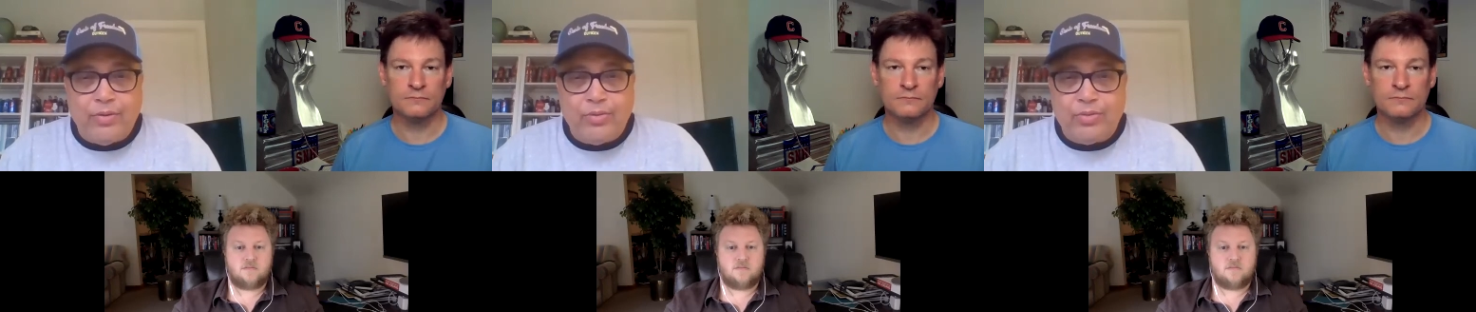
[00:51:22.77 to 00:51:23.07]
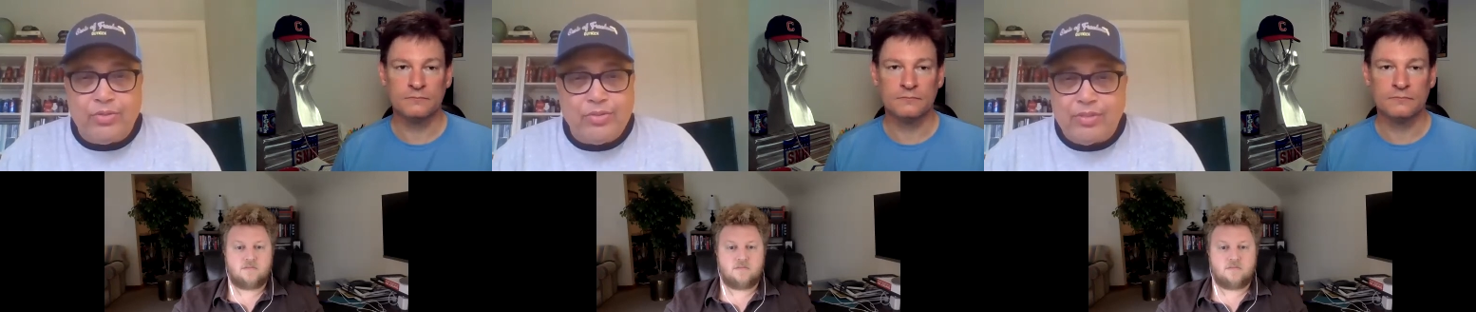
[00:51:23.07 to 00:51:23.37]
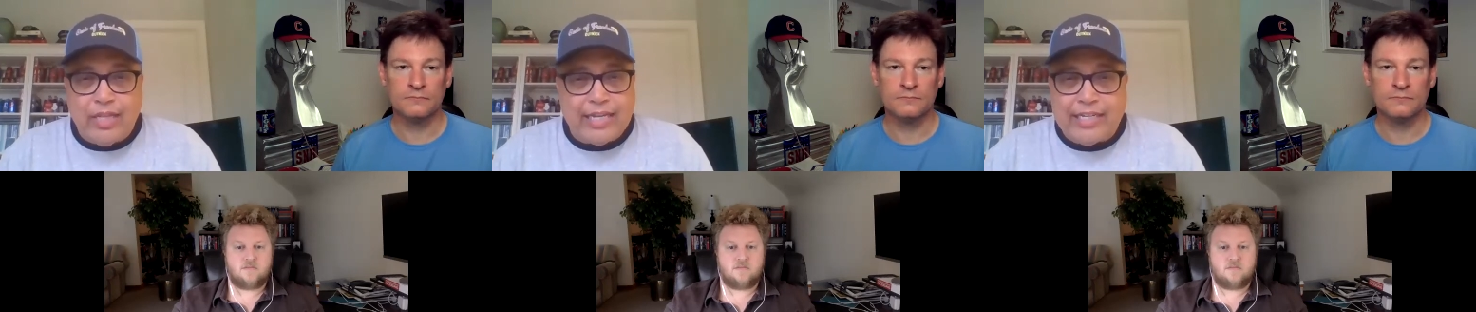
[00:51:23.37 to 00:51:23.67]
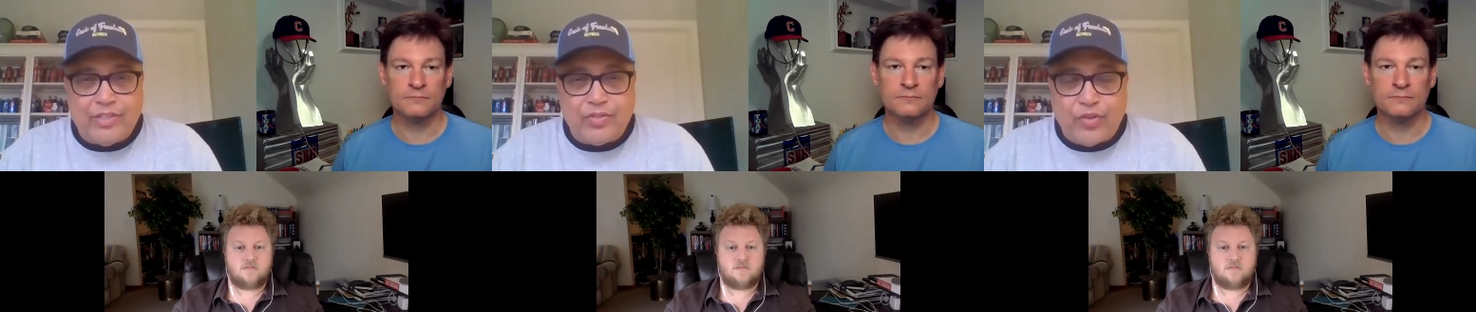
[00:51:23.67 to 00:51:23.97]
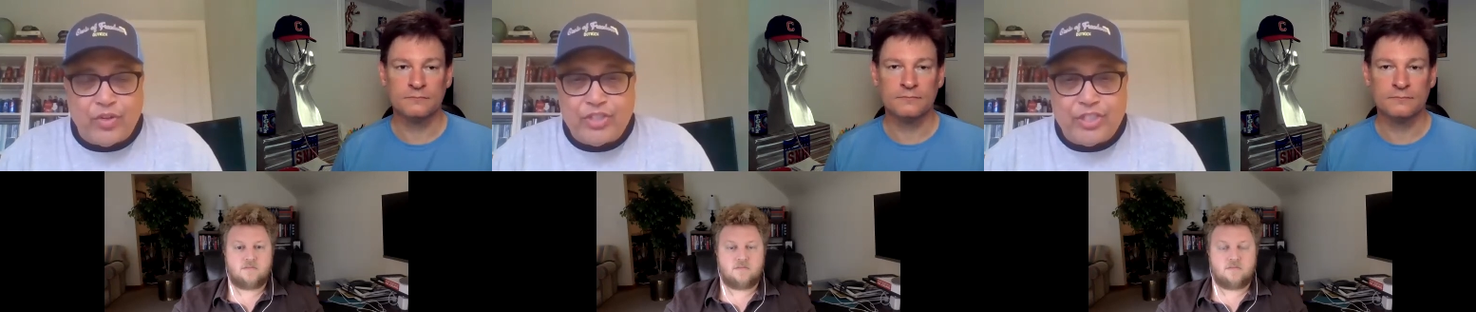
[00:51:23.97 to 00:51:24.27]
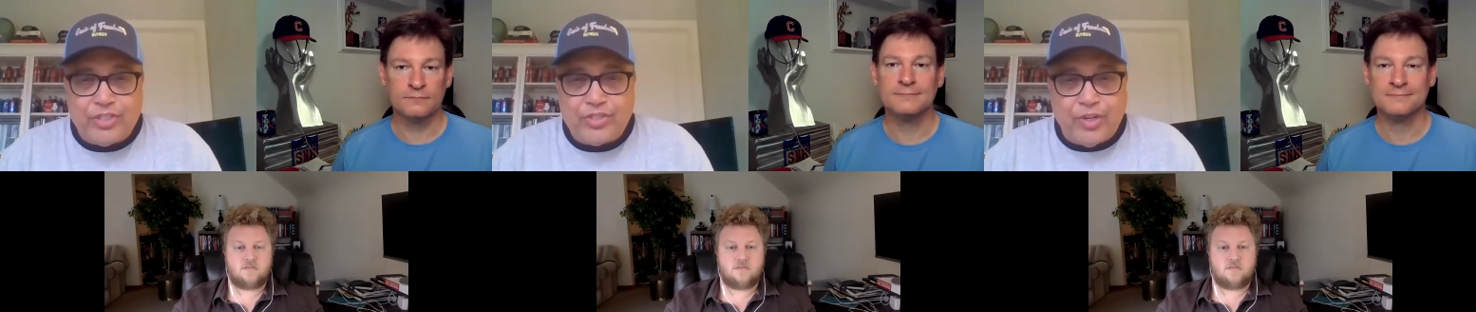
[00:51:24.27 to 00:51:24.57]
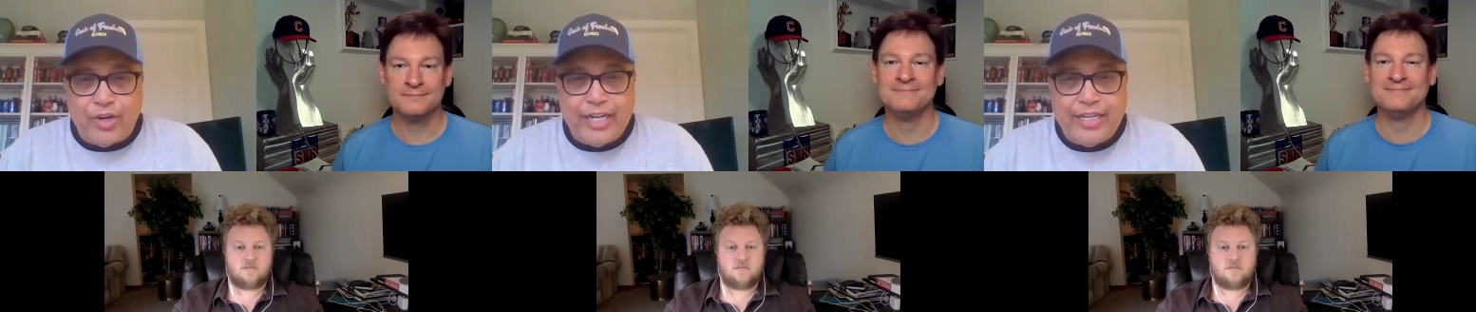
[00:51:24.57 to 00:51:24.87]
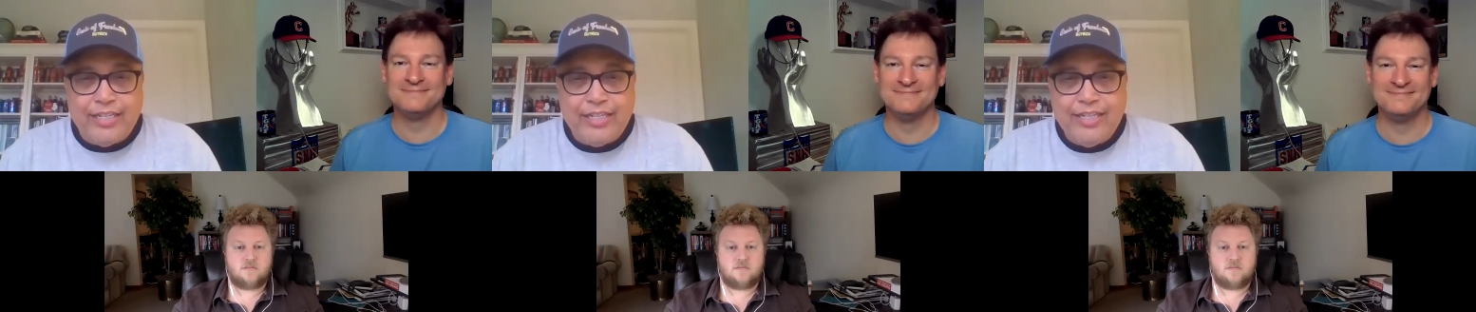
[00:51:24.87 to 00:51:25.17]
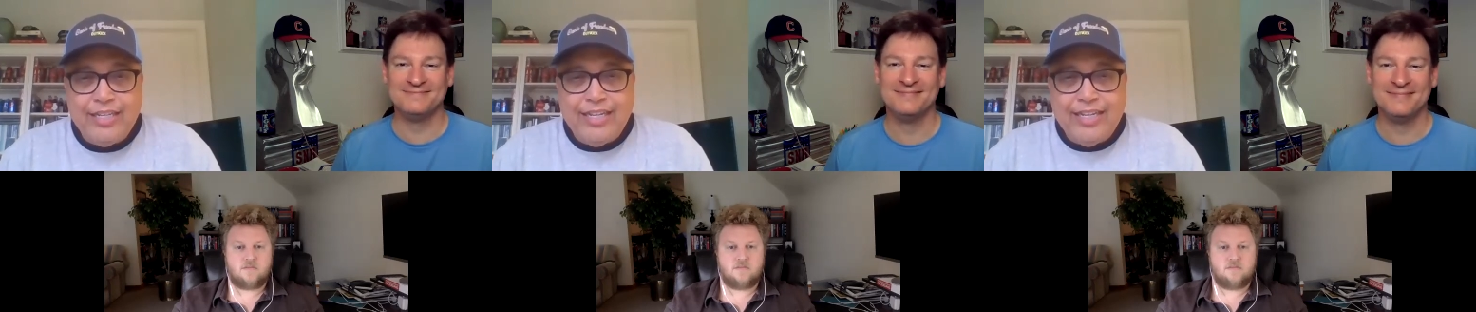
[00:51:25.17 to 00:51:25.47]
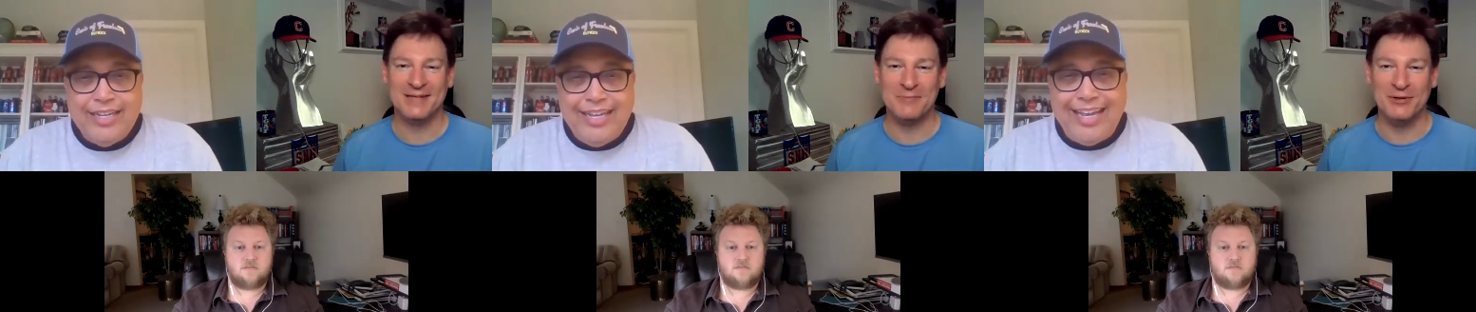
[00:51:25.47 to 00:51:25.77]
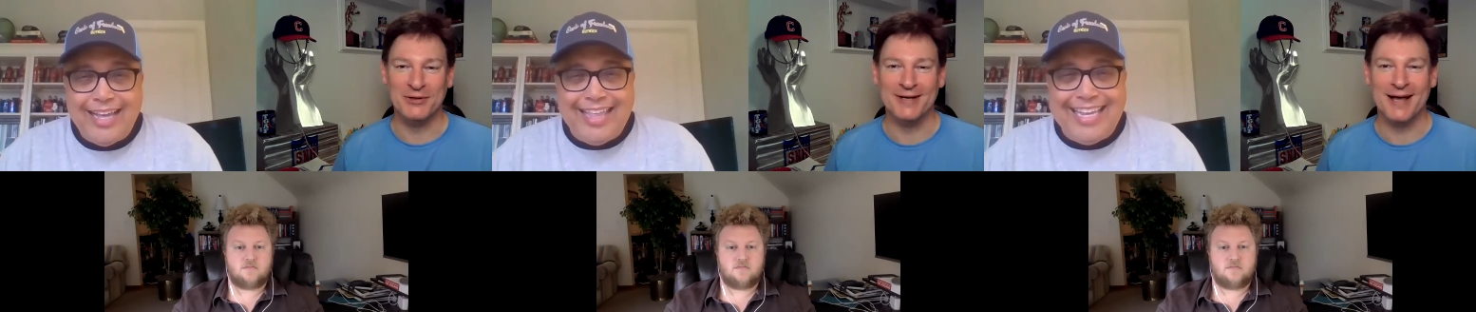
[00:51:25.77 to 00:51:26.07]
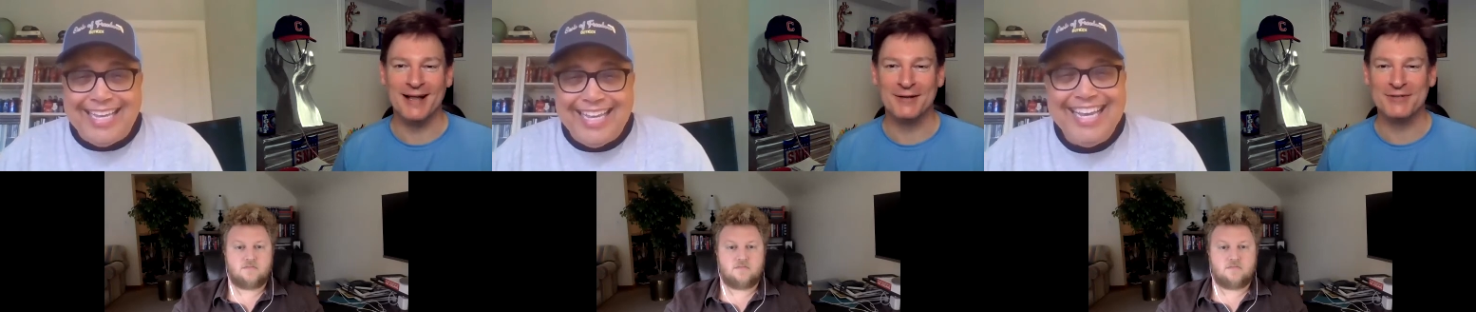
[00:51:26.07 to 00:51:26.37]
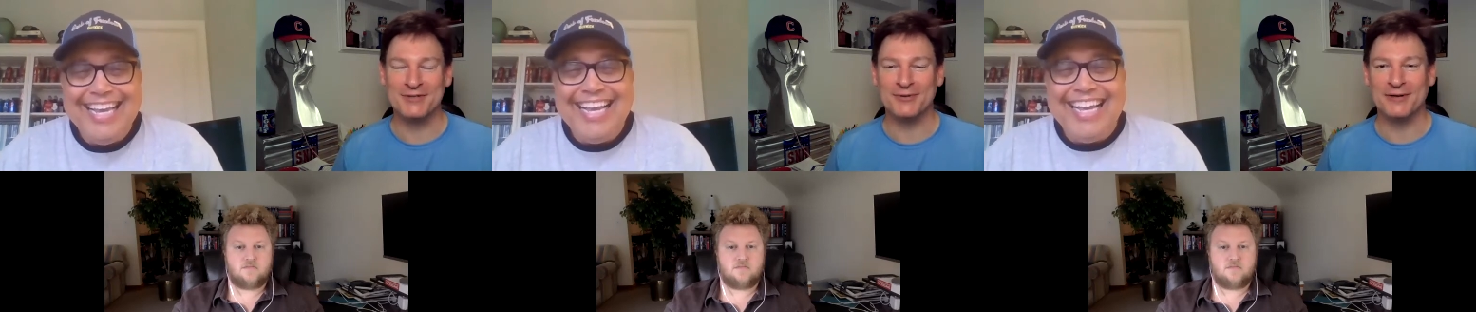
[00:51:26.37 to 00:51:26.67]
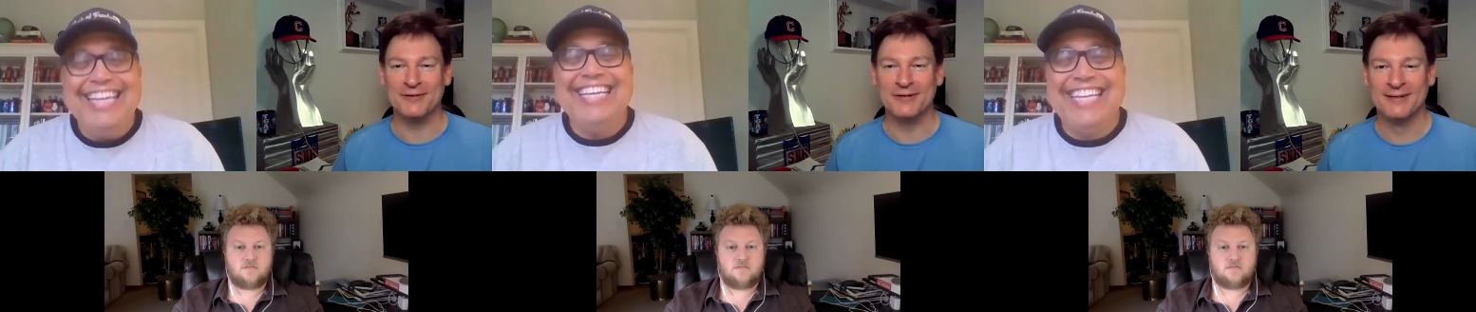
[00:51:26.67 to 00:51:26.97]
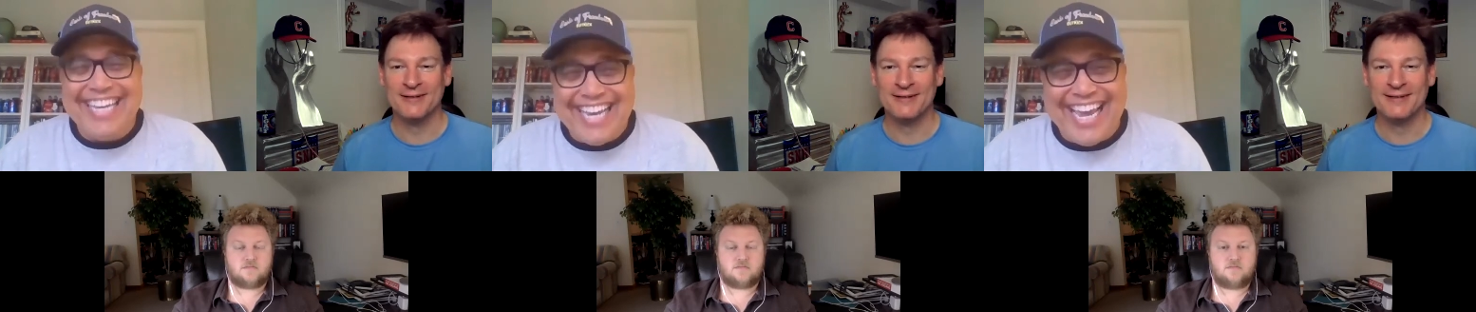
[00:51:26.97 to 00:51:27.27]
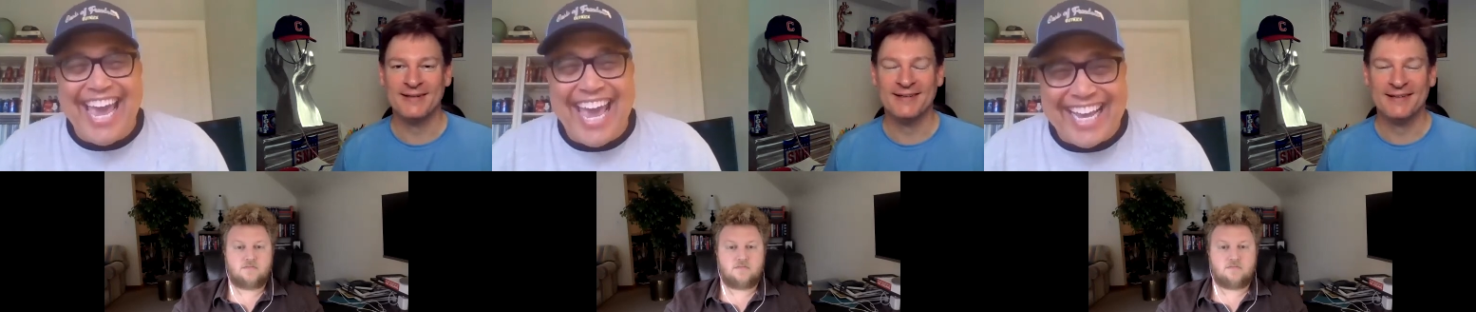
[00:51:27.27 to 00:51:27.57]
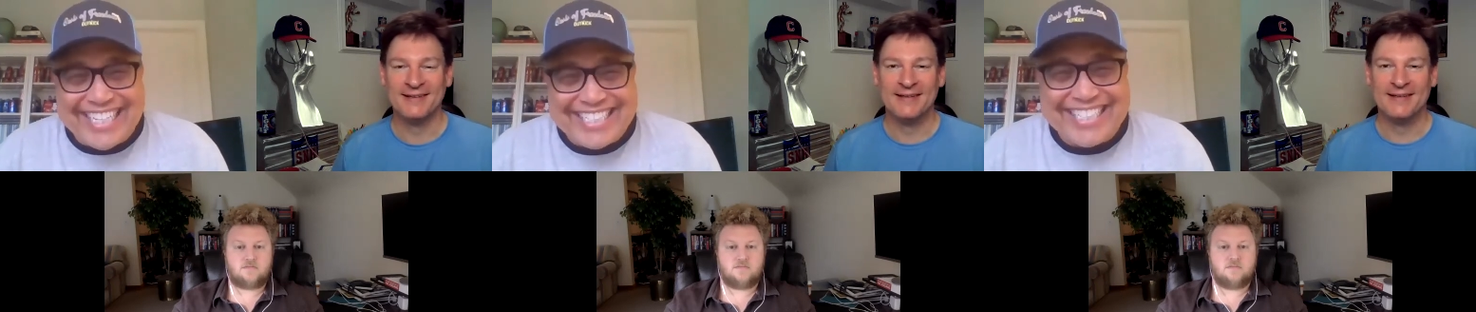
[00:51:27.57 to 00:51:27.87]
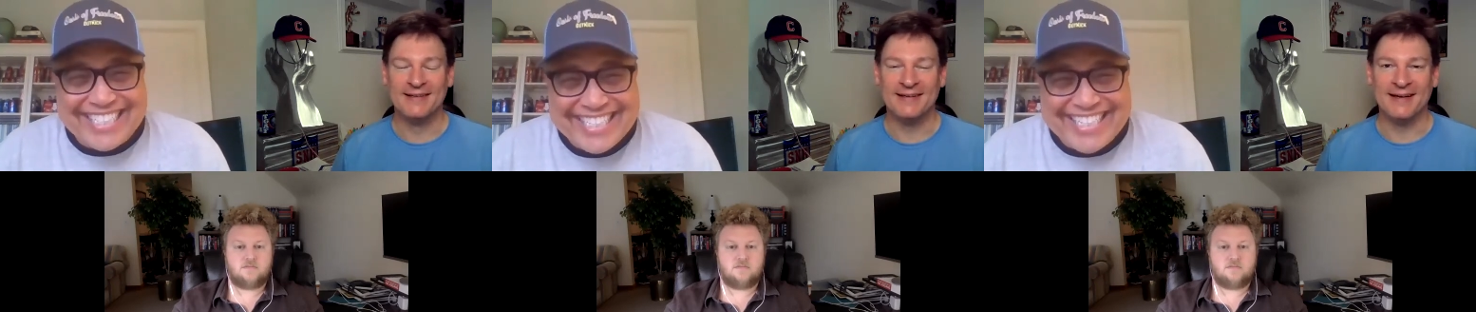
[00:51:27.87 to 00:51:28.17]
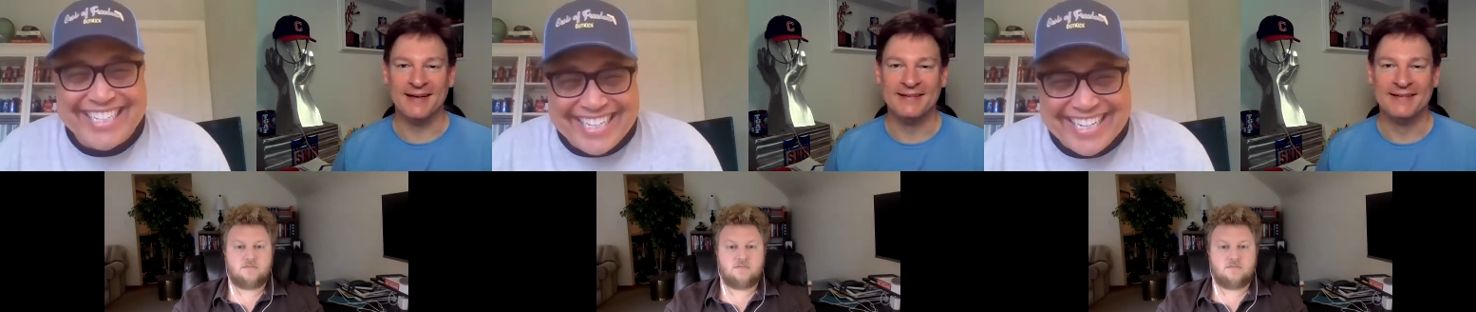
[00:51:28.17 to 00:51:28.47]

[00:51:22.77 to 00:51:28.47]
Speaker 1: who's like in his first year starting,
Speaker 2: a million dollars or whatever? Yes. Yeah.